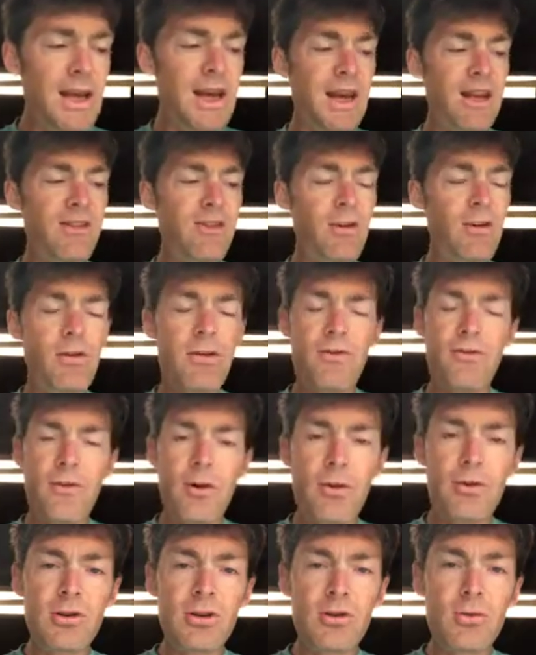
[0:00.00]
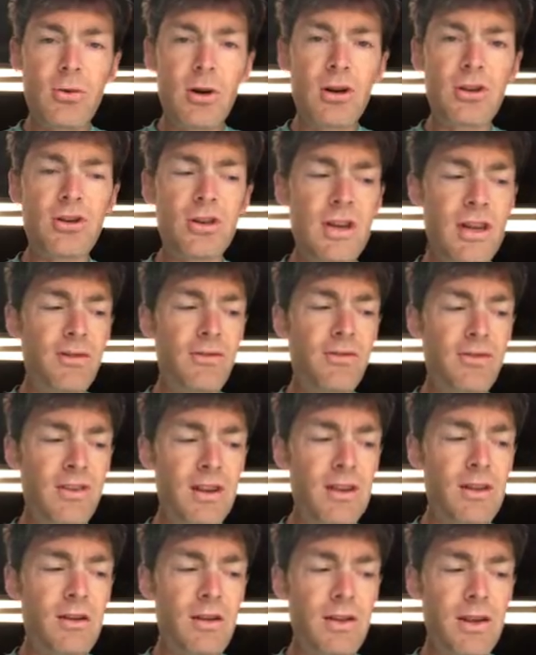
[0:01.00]
And so the focus question that you've
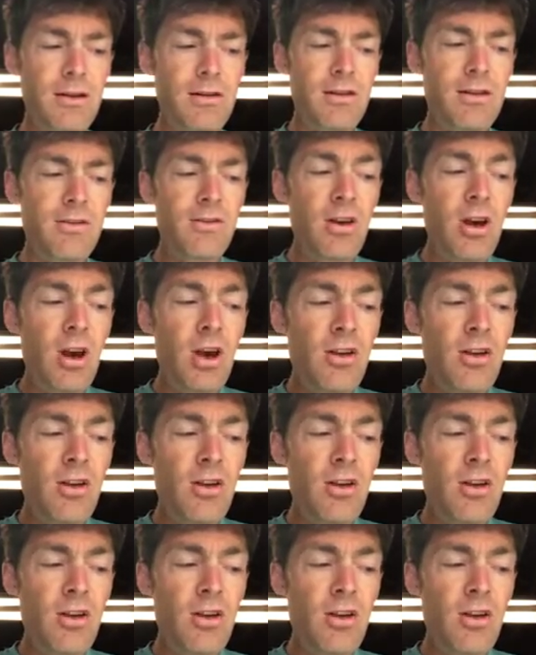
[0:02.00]
seen on there is